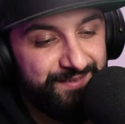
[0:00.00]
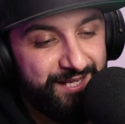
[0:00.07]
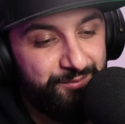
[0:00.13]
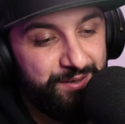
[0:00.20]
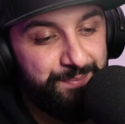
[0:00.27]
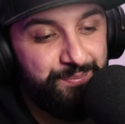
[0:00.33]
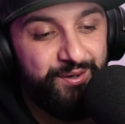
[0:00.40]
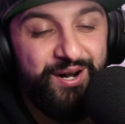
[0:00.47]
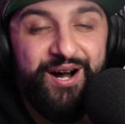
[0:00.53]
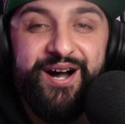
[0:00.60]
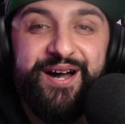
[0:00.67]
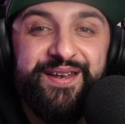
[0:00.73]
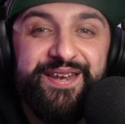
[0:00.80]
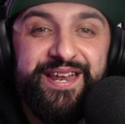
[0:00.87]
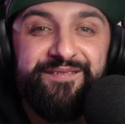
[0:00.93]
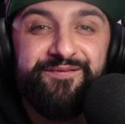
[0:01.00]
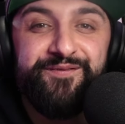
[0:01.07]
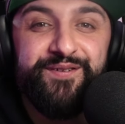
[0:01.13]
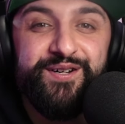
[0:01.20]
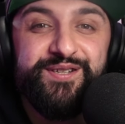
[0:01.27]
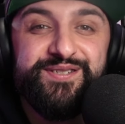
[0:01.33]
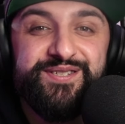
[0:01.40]
You put on
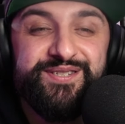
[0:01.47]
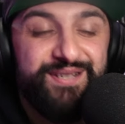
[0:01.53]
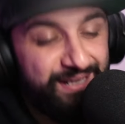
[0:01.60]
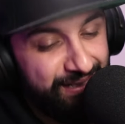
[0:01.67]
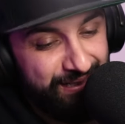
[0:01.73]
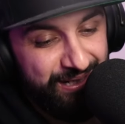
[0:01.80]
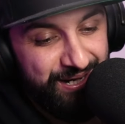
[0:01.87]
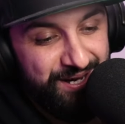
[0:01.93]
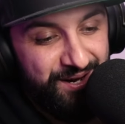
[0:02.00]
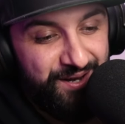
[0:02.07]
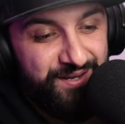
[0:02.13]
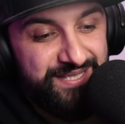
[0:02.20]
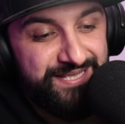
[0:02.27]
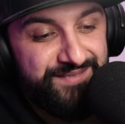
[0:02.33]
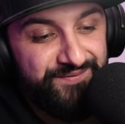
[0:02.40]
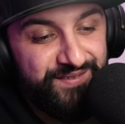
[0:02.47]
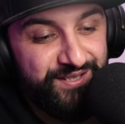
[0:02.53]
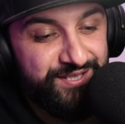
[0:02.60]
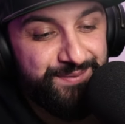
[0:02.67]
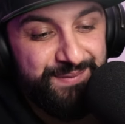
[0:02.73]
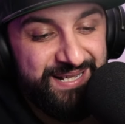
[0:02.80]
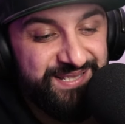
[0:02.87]
boots on Phil
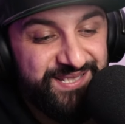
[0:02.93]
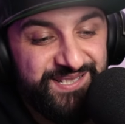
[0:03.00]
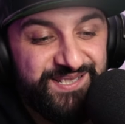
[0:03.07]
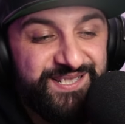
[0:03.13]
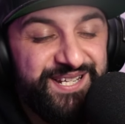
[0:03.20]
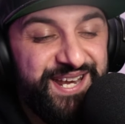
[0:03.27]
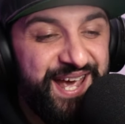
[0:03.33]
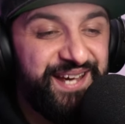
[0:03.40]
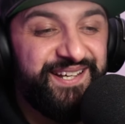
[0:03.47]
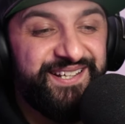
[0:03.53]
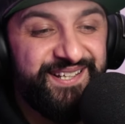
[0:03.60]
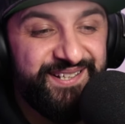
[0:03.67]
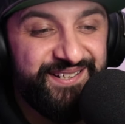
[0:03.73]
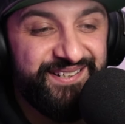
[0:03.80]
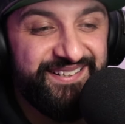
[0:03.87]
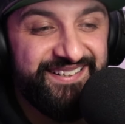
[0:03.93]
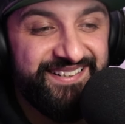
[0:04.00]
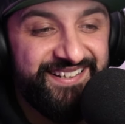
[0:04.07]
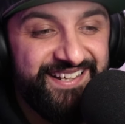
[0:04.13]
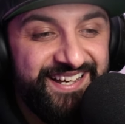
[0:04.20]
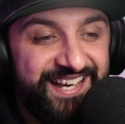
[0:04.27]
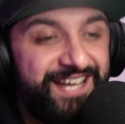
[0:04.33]
Spencer's neck,
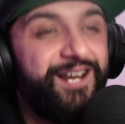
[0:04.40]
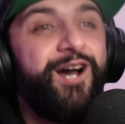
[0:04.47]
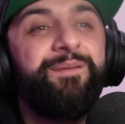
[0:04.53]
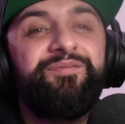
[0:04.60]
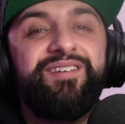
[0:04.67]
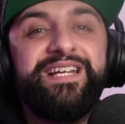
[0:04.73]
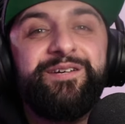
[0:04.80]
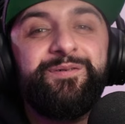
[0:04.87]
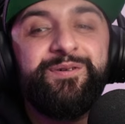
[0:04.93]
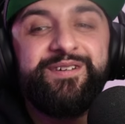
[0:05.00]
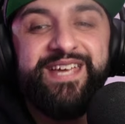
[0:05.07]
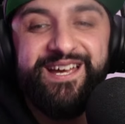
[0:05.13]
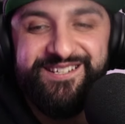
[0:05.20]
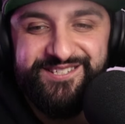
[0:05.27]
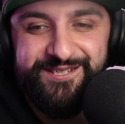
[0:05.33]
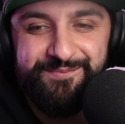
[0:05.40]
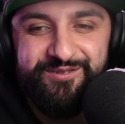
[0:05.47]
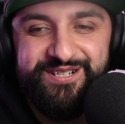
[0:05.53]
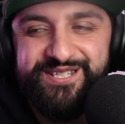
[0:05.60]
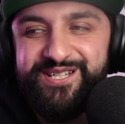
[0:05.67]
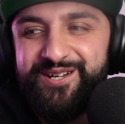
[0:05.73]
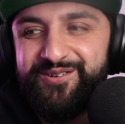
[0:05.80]
and hopefully we'll get some
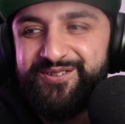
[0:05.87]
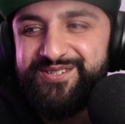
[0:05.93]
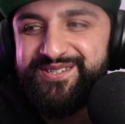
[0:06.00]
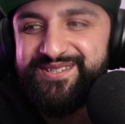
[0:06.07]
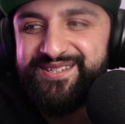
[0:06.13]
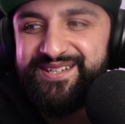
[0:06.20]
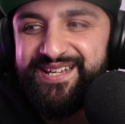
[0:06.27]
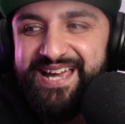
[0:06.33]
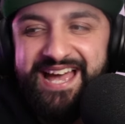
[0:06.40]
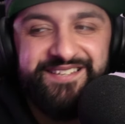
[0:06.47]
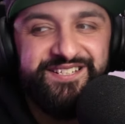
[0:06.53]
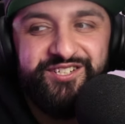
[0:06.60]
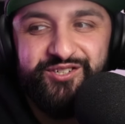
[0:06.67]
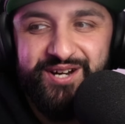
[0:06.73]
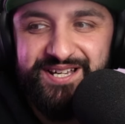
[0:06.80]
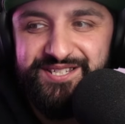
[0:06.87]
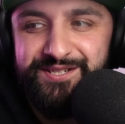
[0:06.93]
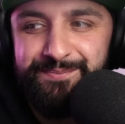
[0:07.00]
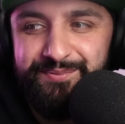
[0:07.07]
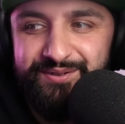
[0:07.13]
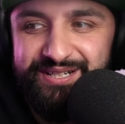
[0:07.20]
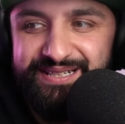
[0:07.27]
results as he tries to
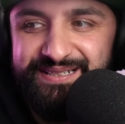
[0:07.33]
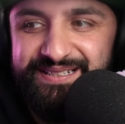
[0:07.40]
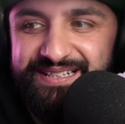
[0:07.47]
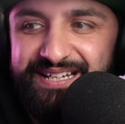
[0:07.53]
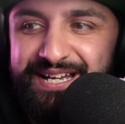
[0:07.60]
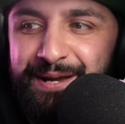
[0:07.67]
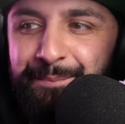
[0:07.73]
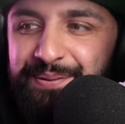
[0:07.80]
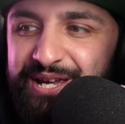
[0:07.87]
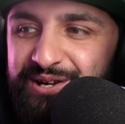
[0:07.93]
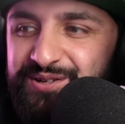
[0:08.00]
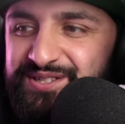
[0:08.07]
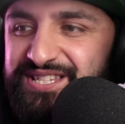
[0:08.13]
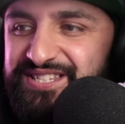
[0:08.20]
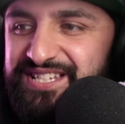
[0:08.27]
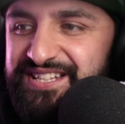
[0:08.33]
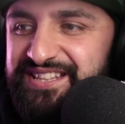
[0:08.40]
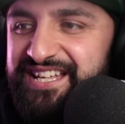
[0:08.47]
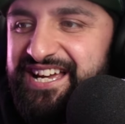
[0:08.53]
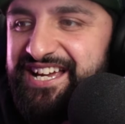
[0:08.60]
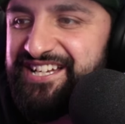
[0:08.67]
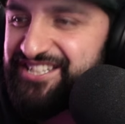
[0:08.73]
breathe. Hughes is in
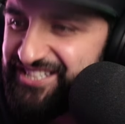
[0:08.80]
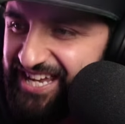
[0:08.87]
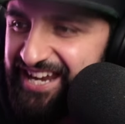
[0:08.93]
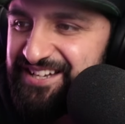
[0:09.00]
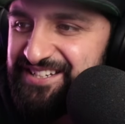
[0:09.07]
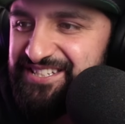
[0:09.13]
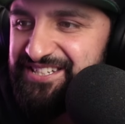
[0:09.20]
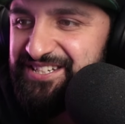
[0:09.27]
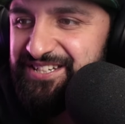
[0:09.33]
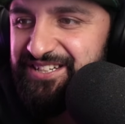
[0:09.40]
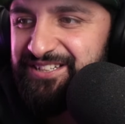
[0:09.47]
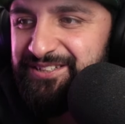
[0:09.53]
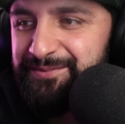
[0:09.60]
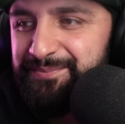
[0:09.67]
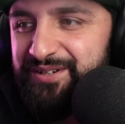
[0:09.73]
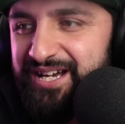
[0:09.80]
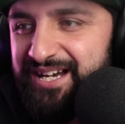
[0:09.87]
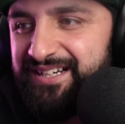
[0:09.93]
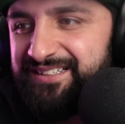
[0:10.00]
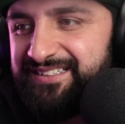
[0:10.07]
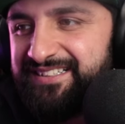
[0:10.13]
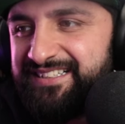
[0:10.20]
there. Shout out to you, bro.